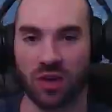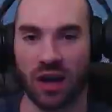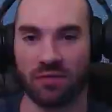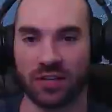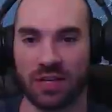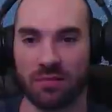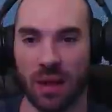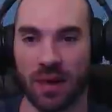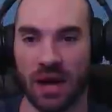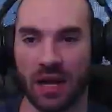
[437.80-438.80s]
I have to keep my
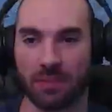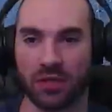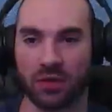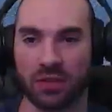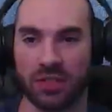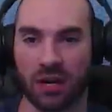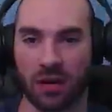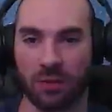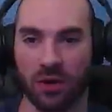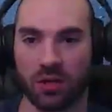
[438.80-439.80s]
backup up to He's got a
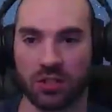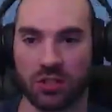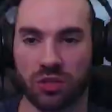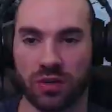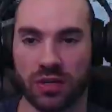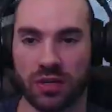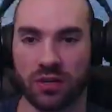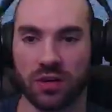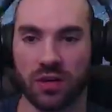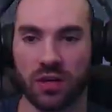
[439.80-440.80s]
couple Argents over
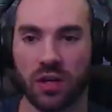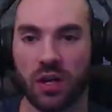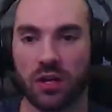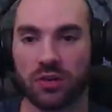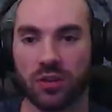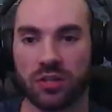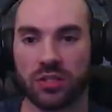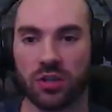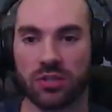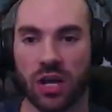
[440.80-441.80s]
here. So this
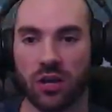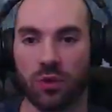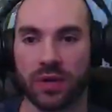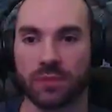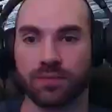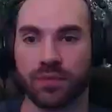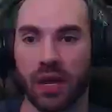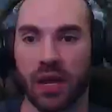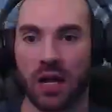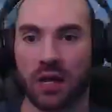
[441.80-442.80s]
is our dino pin,
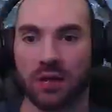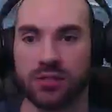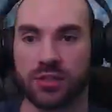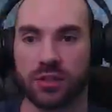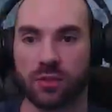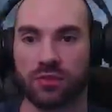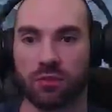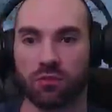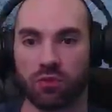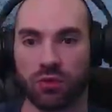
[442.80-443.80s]
and we've
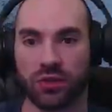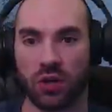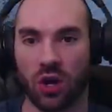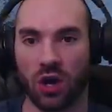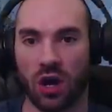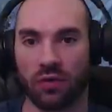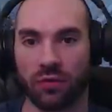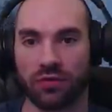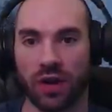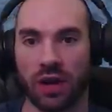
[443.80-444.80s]
roofed it all off.
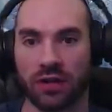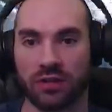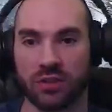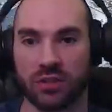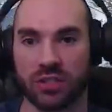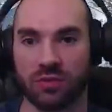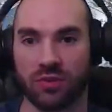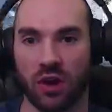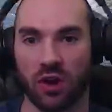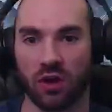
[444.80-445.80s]
We've got, as you can see, we've
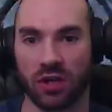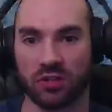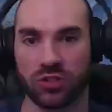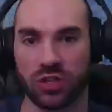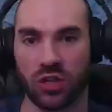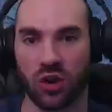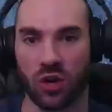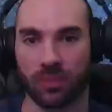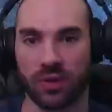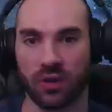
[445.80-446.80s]
got our electricity
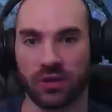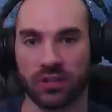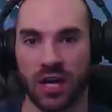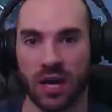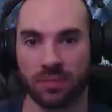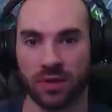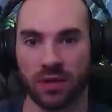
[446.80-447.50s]
all up there at the top